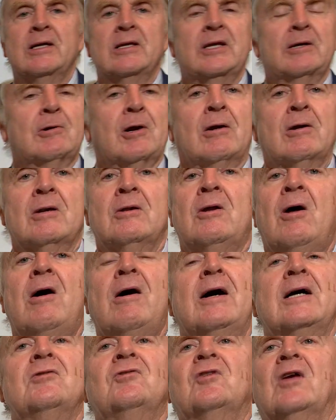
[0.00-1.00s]
There are
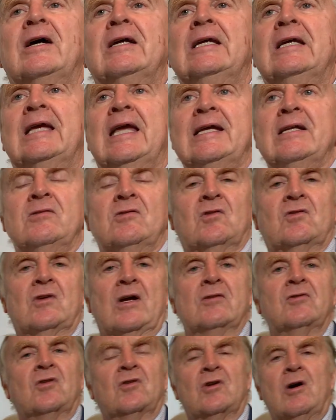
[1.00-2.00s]
laws against
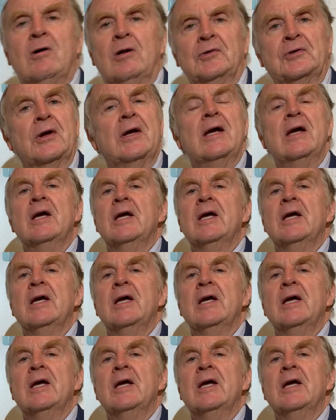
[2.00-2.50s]
assault.